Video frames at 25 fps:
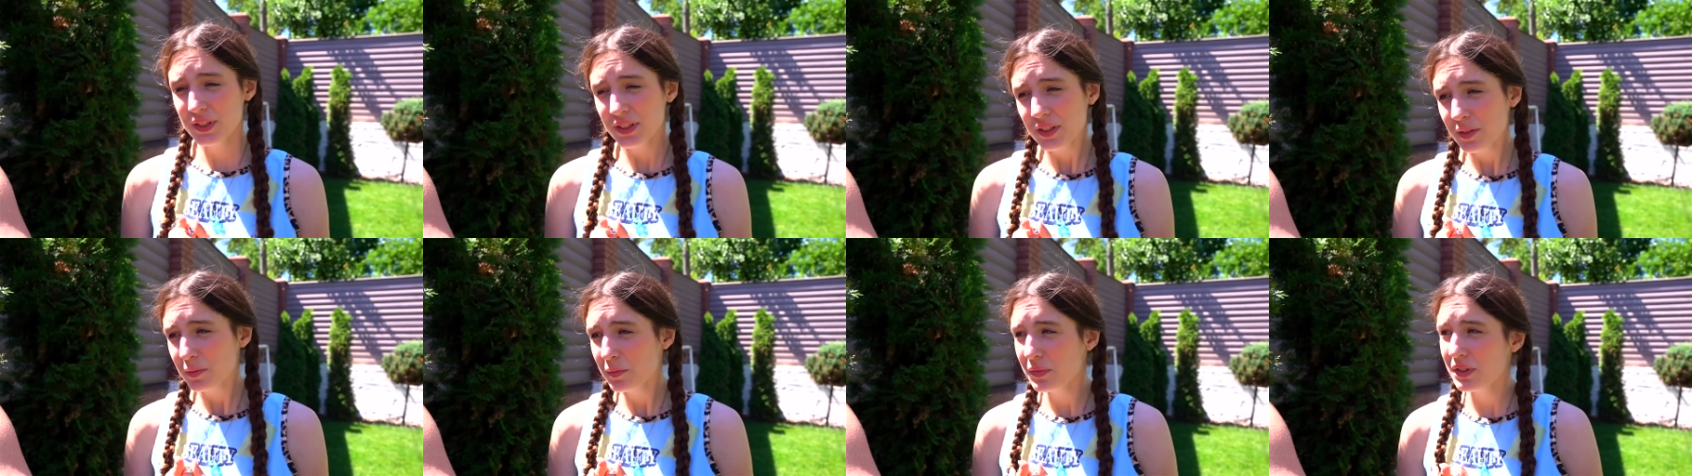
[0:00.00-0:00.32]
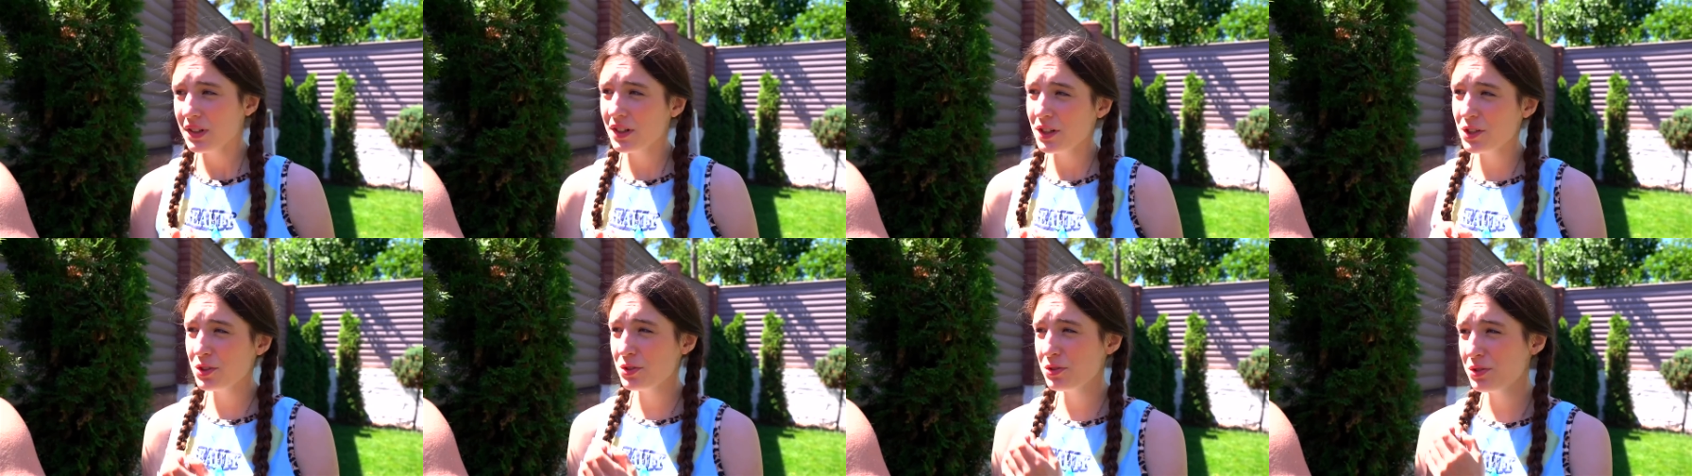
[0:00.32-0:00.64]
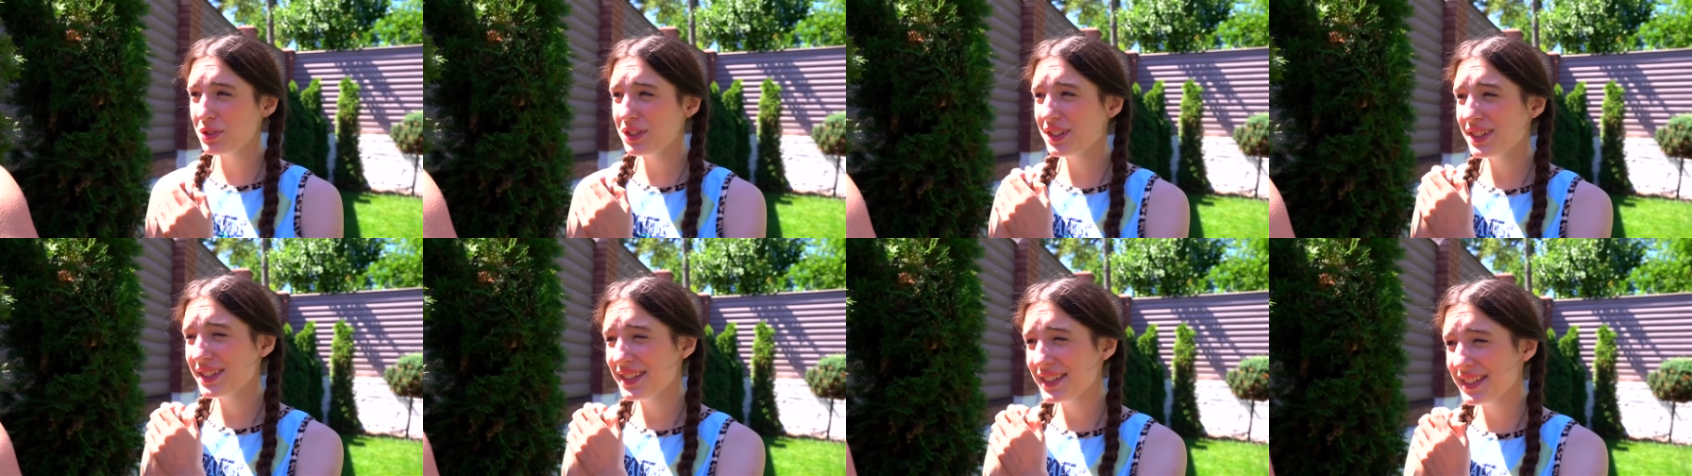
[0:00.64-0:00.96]
I
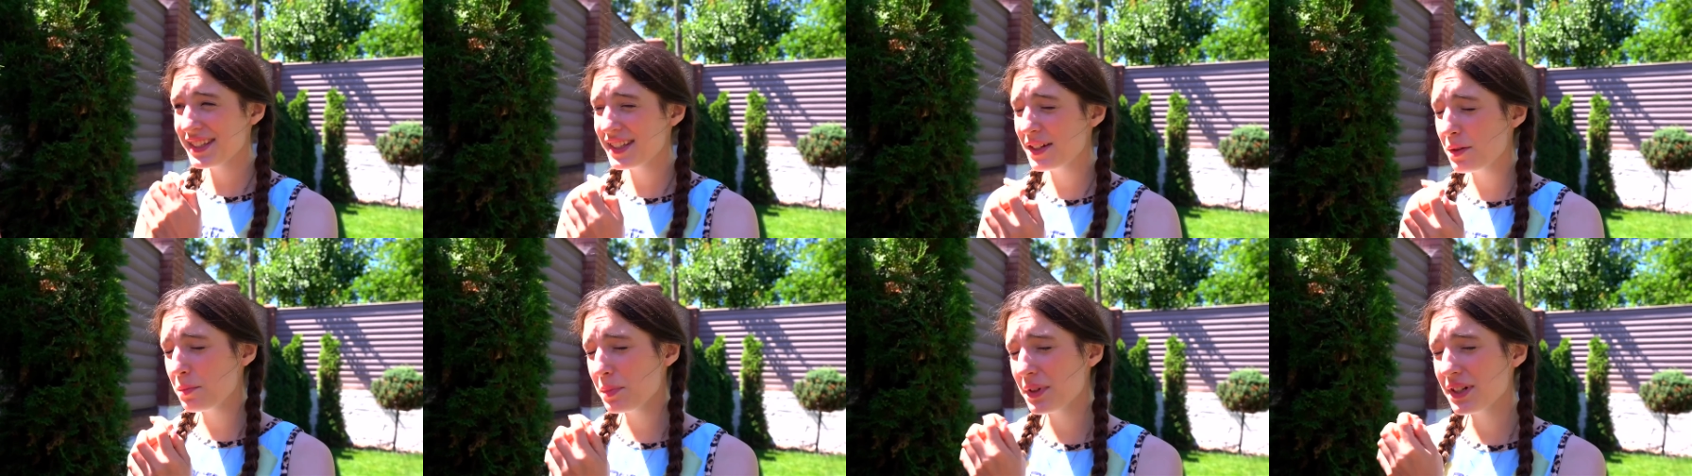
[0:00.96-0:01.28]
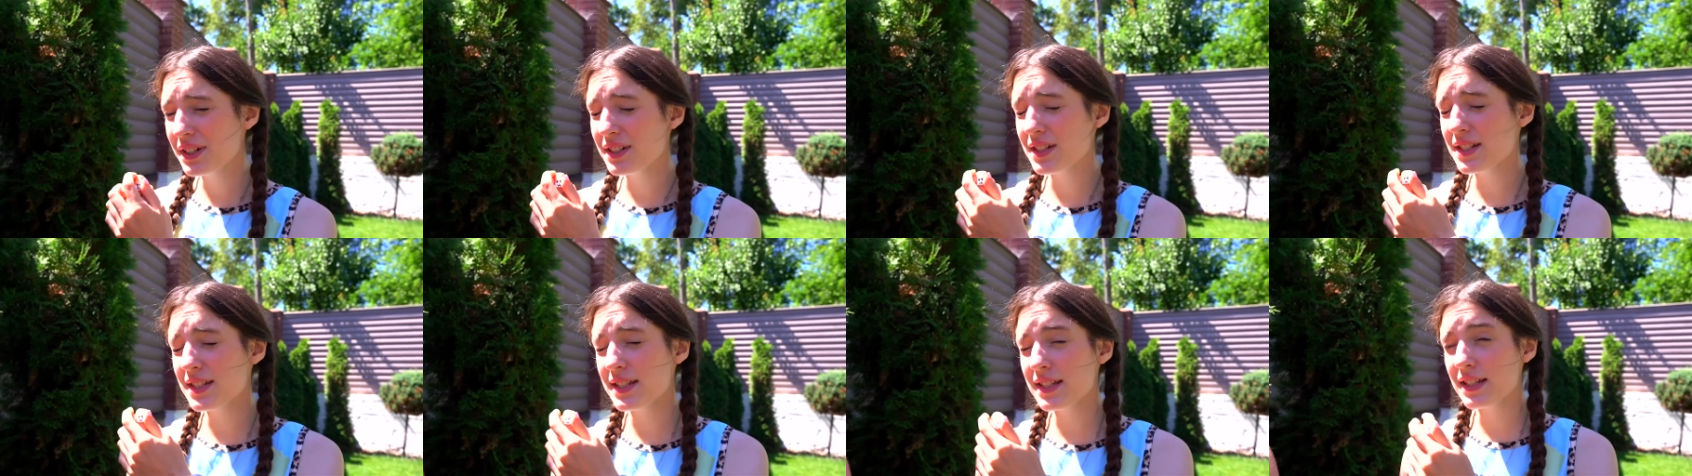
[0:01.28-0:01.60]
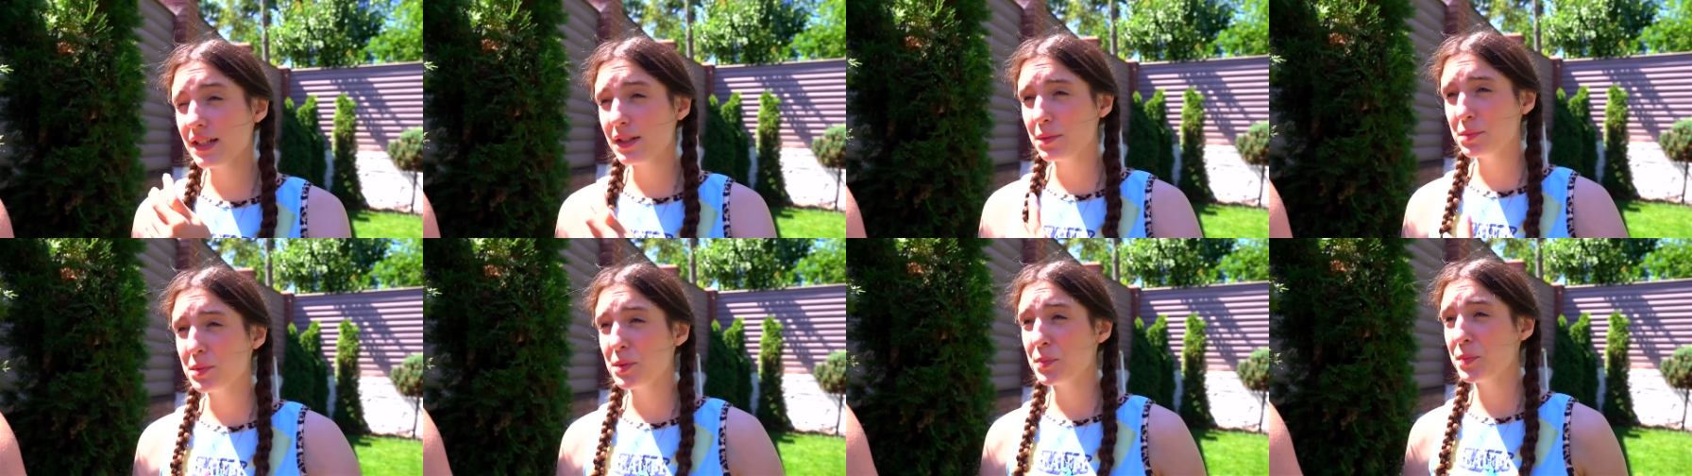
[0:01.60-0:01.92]
understand. I just wanted to